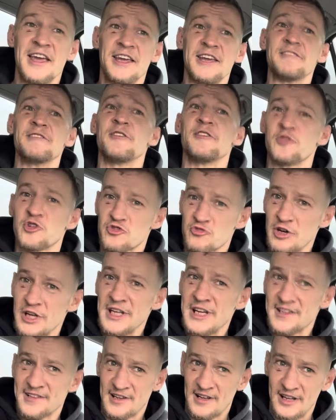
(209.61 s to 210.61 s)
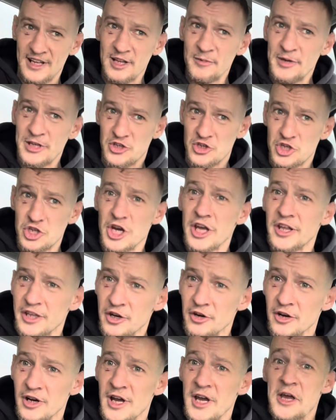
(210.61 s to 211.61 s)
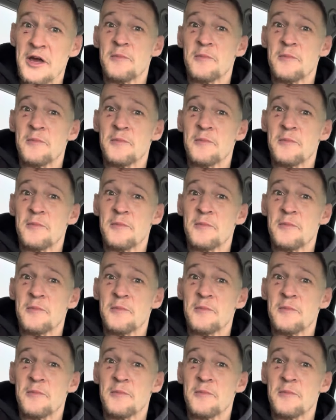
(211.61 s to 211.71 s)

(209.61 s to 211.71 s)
Even if your training is a little bit shittier,